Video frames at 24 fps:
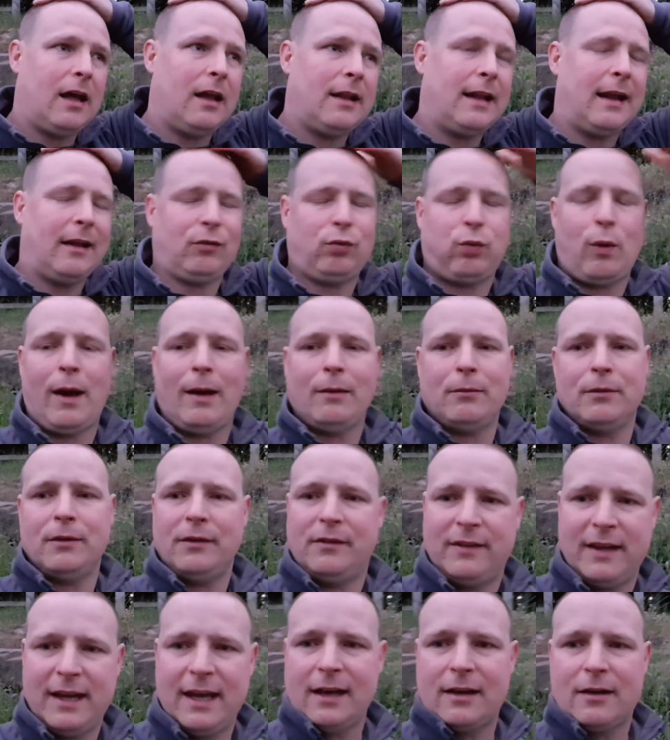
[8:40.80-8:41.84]
that's why I'm going
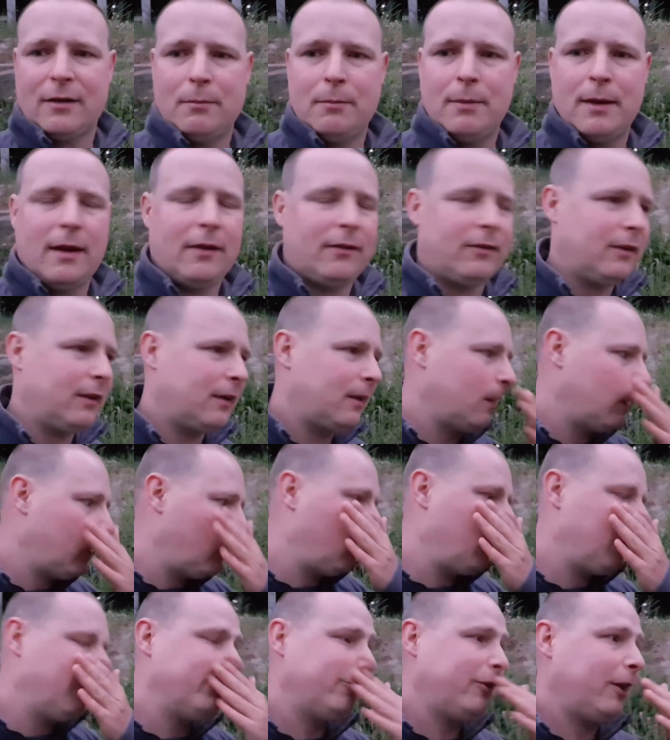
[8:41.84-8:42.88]
to take them, basically.
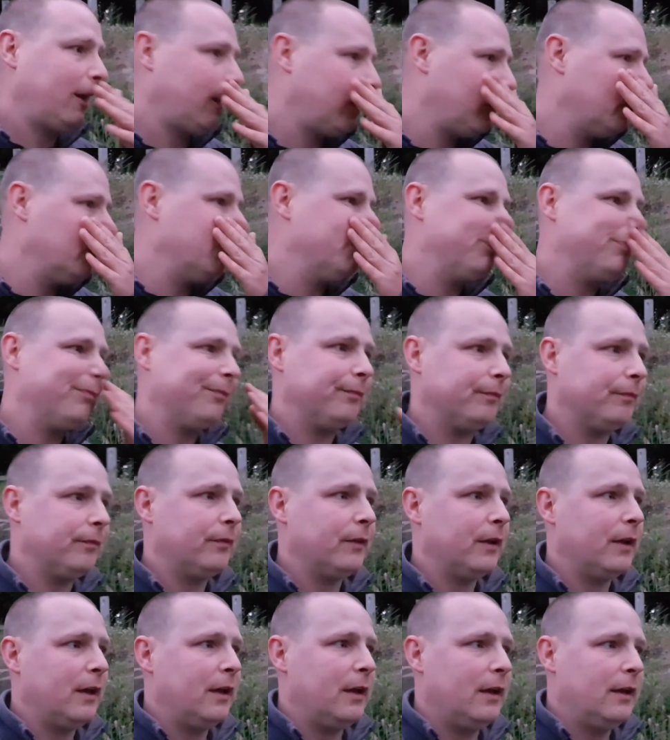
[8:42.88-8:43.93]
I'm taking them.
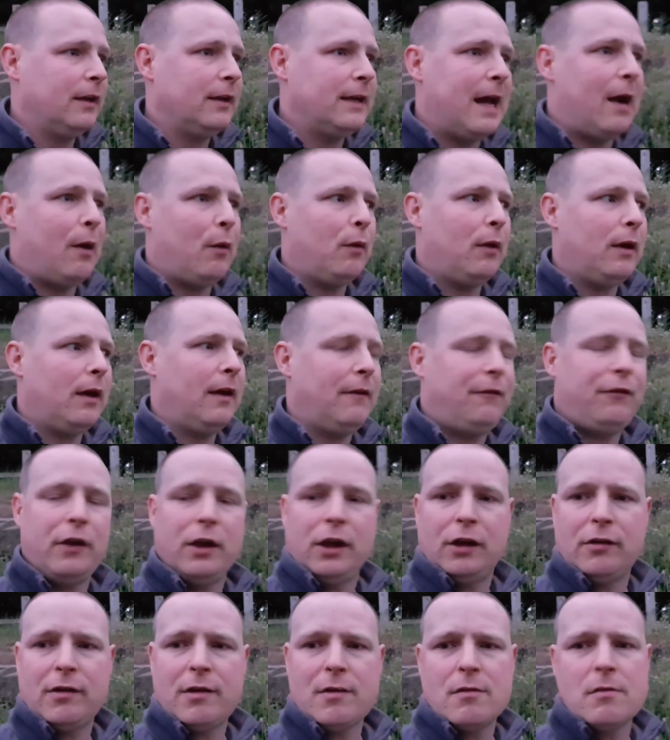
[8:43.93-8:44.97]
Now, if you
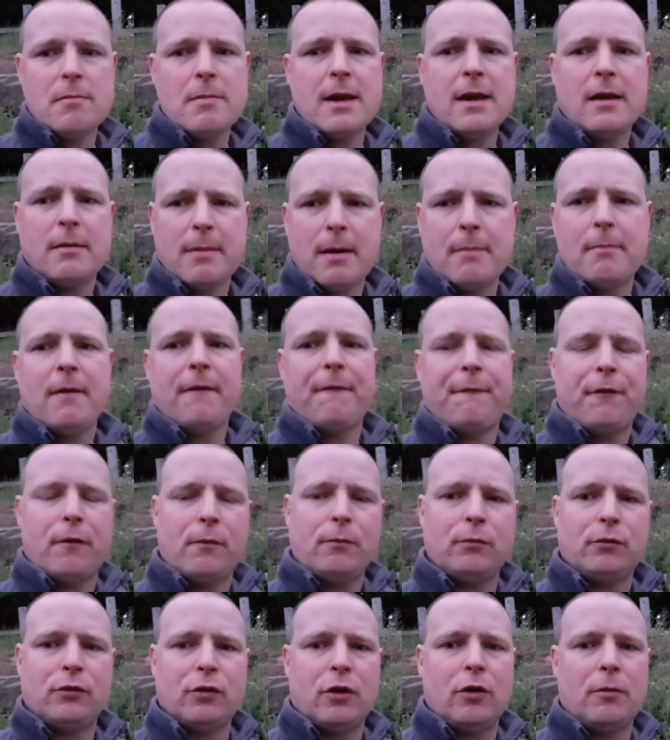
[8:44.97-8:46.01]
agree with me, remember,
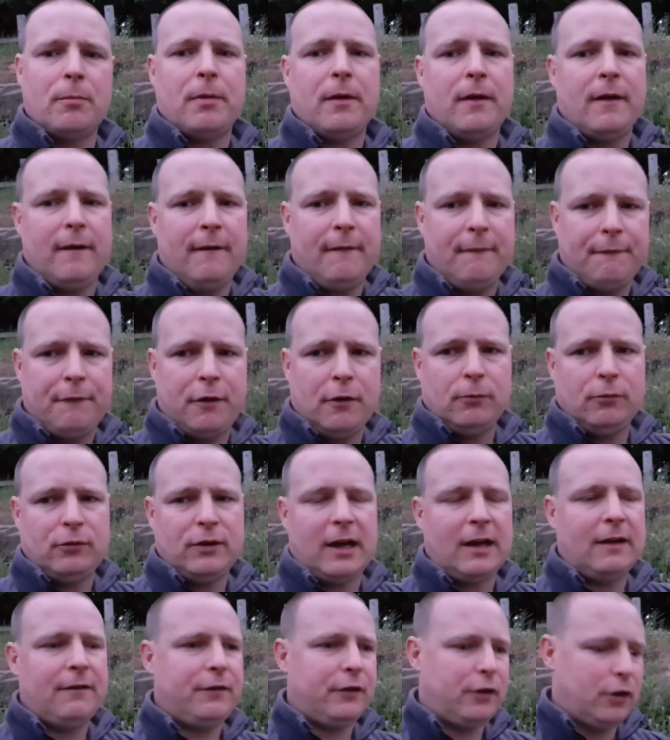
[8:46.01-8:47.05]
thumbs up, thumbs
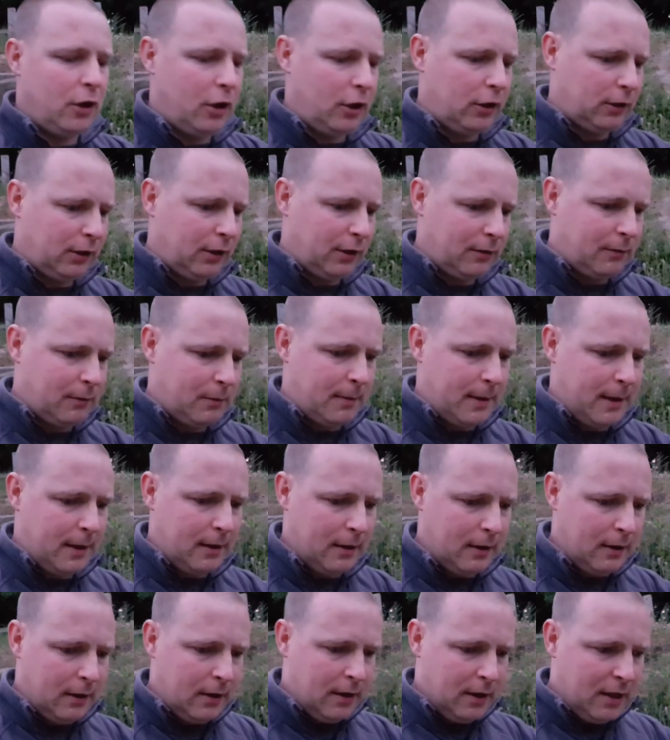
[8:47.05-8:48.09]
down if you don't agree with me.
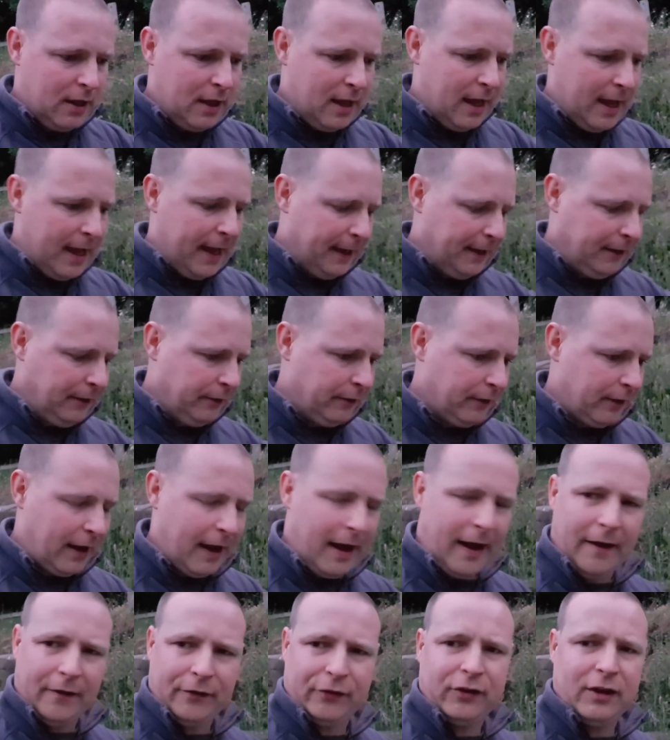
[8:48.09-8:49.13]
And
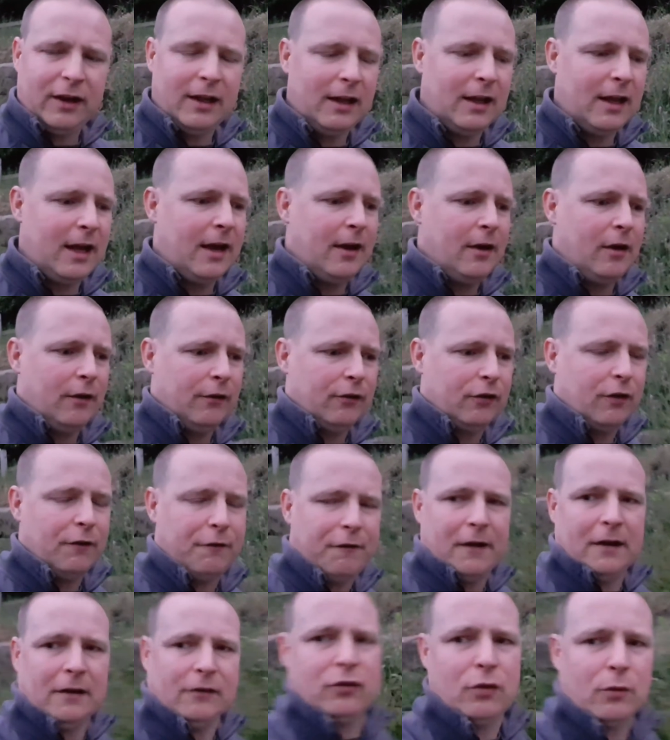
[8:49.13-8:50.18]
I'll see you later on. So
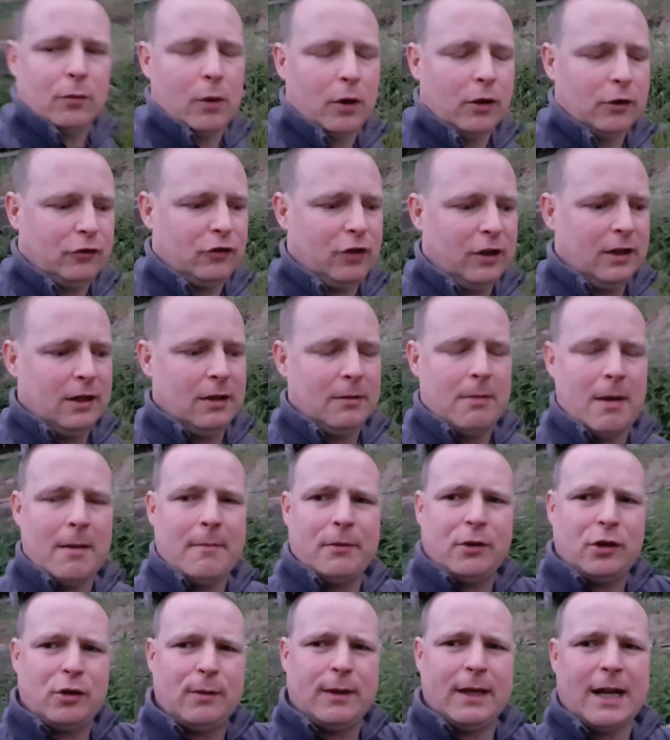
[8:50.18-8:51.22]
thanks for watching.
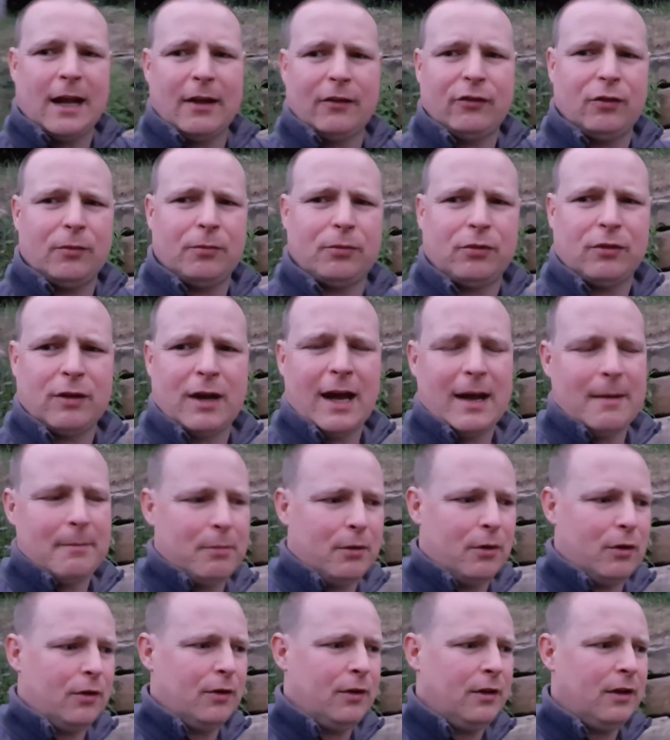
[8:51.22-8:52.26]
Remember to hit that subscribe
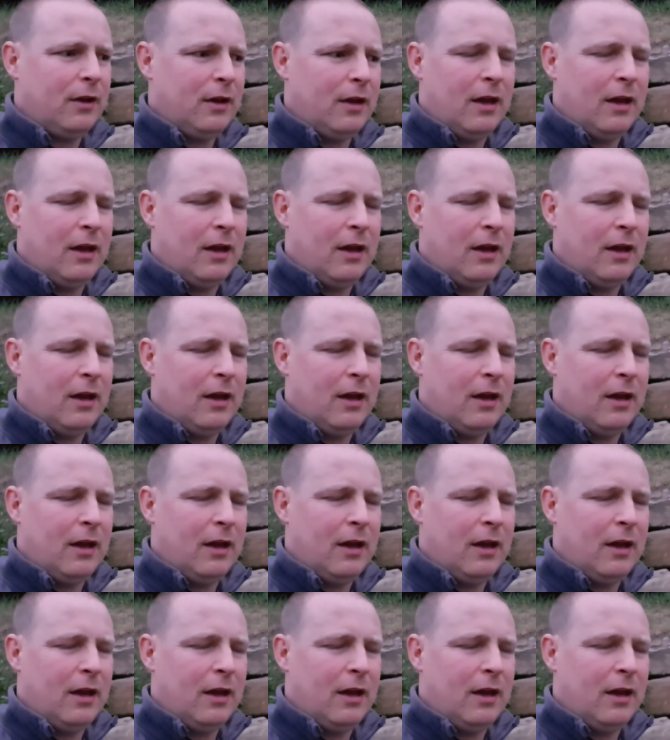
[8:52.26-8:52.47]
button